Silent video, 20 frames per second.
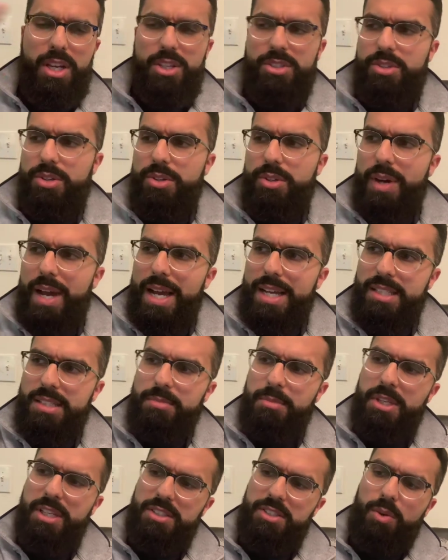So you ask
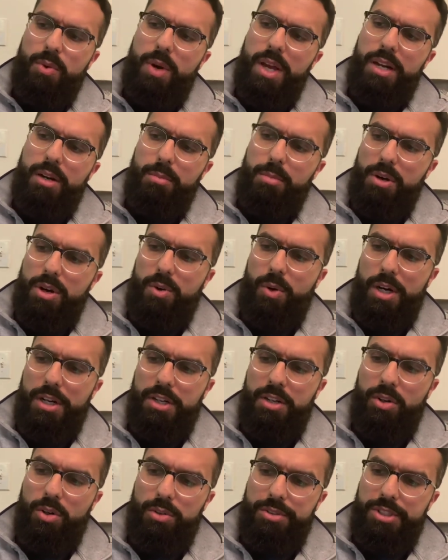me, is a right upper
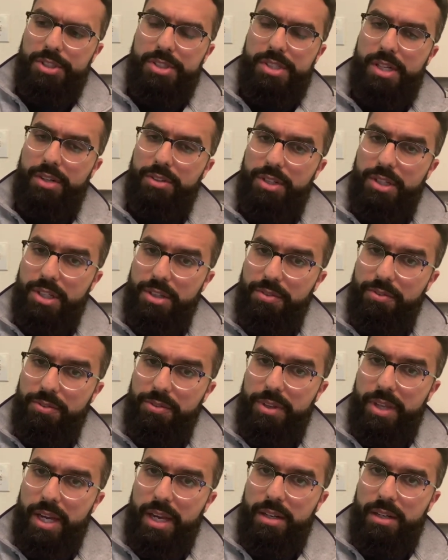quadrant ultrasound good
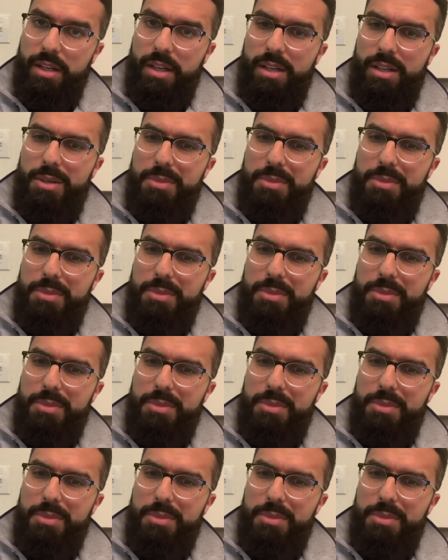for that?